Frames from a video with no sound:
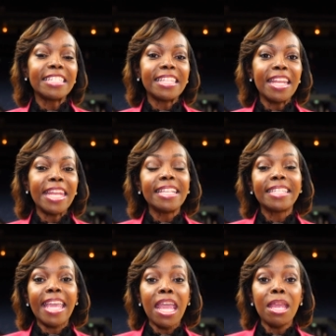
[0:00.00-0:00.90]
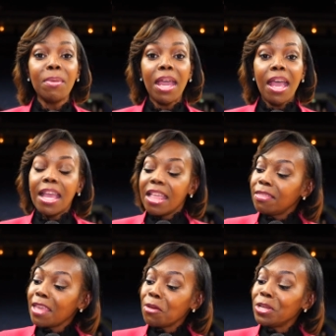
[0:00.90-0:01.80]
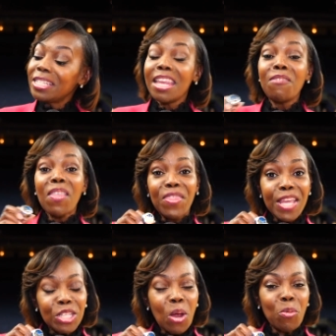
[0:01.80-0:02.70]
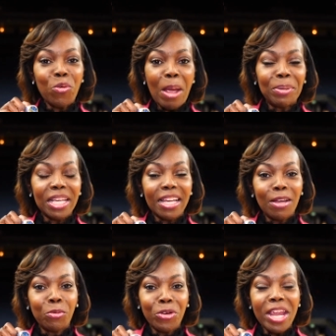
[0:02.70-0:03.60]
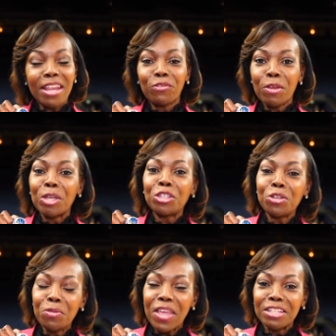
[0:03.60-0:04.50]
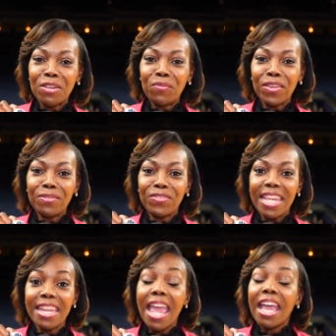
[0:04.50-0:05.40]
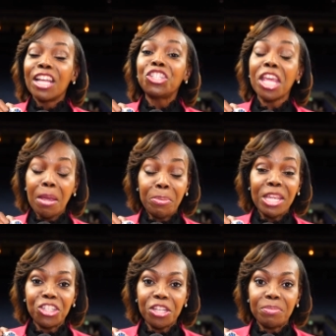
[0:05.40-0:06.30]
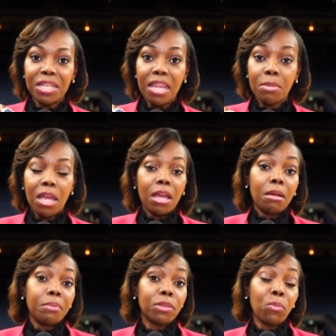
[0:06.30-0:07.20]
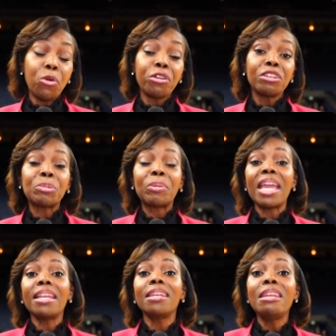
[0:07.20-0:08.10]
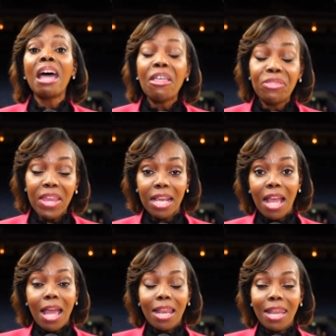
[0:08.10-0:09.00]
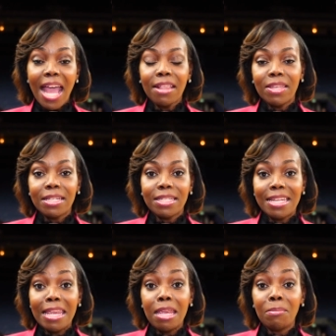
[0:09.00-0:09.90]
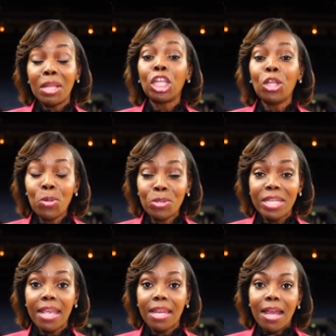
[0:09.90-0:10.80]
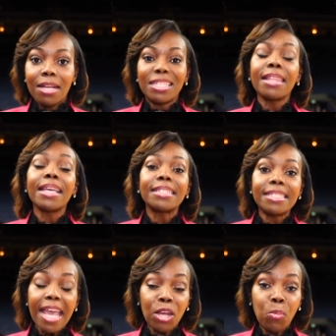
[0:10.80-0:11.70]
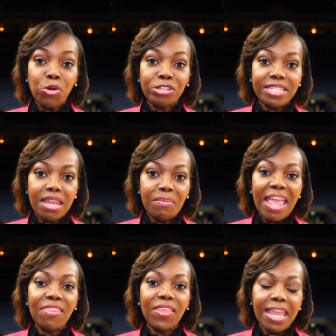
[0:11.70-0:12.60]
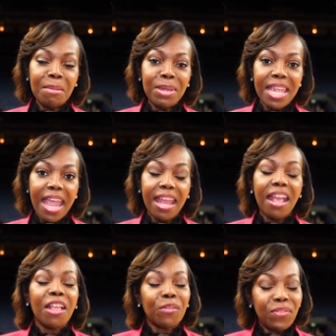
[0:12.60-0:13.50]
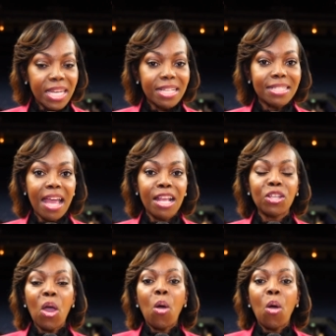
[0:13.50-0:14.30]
Sunday's game, they received this replica ring from the 2015 championship team, but the Warriors played nothing like this team, losing to the second worst team in the NBA, the Phoenix Suns,